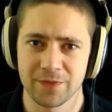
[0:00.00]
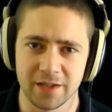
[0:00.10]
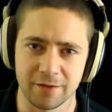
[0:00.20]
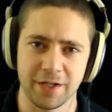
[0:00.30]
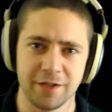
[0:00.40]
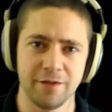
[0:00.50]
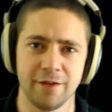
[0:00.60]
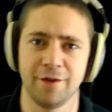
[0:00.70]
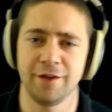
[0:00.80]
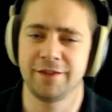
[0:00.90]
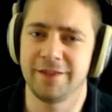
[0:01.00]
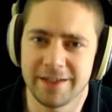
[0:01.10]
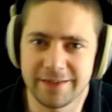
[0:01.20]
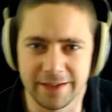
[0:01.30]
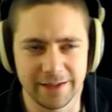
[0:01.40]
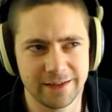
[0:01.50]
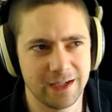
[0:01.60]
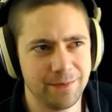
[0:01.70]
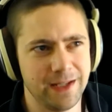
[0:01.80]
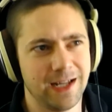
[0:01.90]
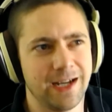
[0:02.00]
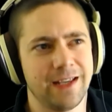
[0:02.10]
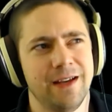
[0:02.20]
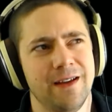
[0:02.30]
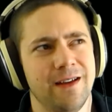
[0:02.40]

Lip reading: So when you do the first testing, it's going to be like